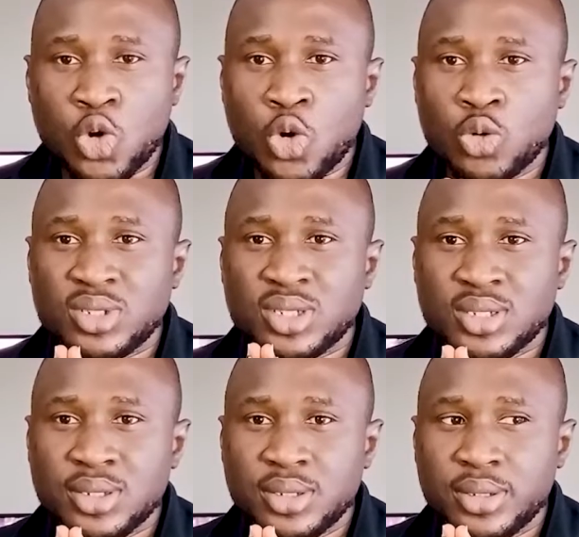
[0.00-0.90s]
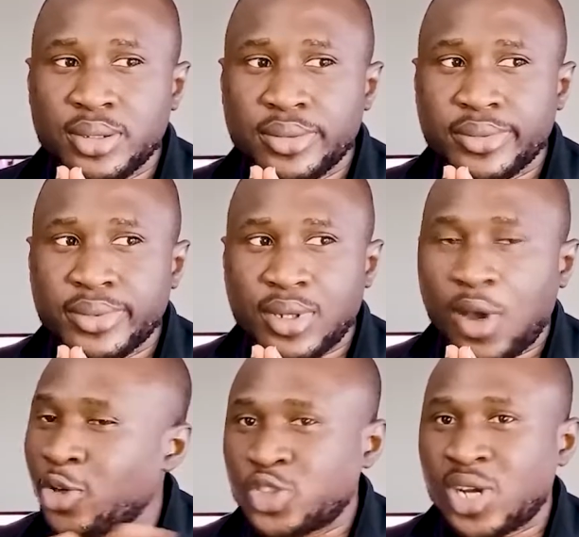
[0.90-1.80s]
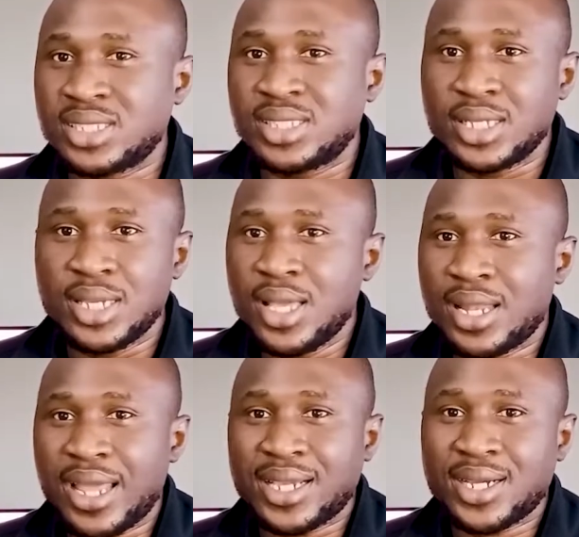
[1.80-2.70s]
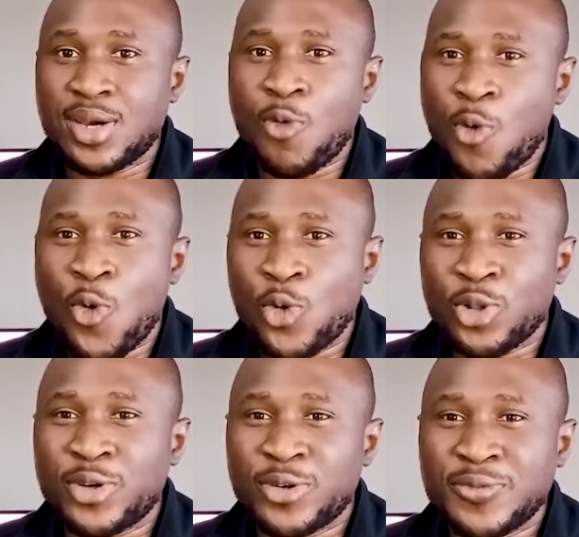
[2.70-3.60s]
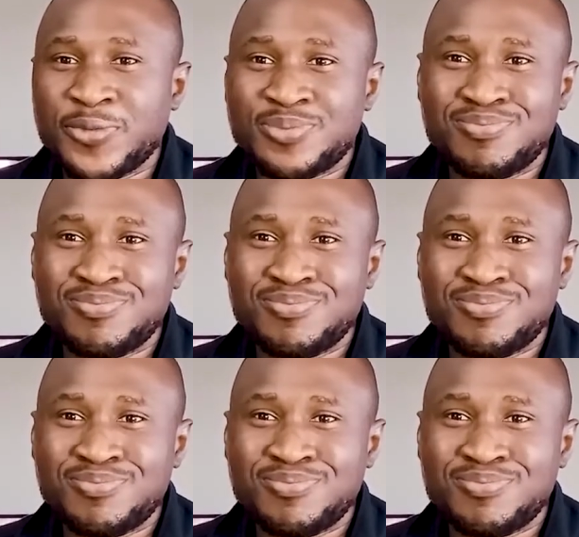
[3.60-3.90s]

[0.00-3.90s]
goes contrasty, like a whole lot of